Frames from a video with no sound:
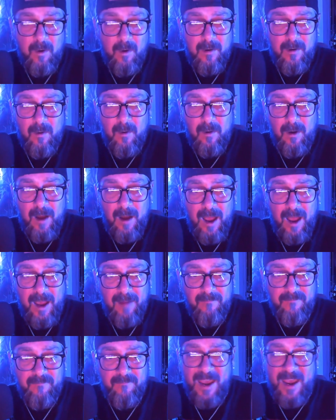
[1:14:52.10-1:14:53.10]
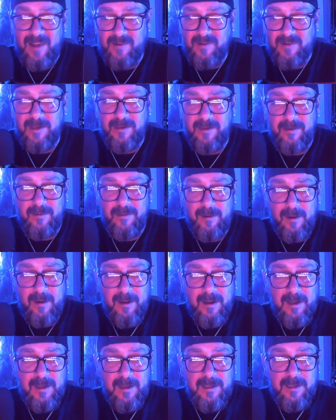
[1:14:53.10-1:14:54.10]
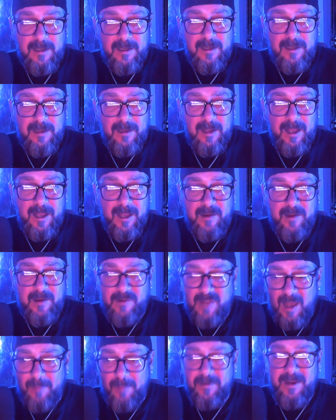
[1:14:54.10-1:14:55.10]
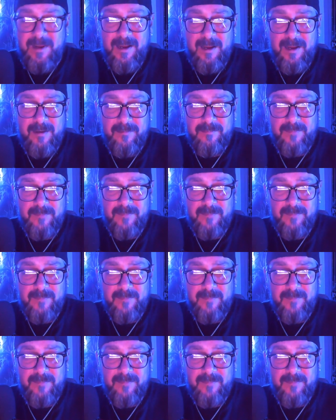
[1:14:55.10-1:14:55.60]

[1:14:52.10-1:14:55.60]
it, or I face it and accept it and,